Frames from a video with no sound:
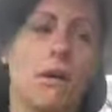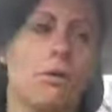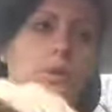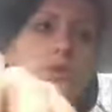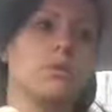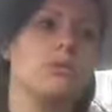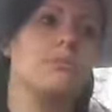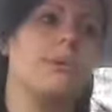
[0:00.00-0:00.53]

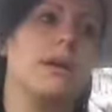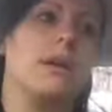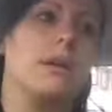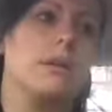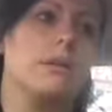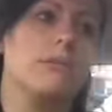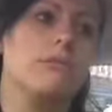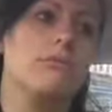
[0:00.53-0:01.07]
which would
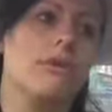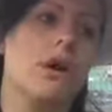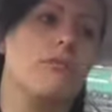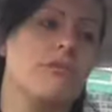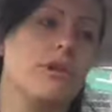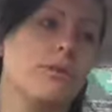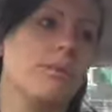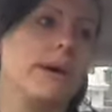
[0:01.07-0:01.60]
be a
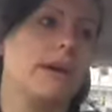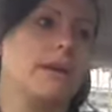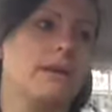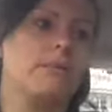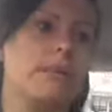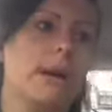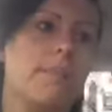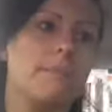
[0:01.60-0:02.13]
real pain in
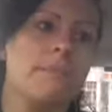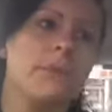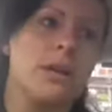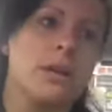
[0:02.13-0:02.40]
the bum,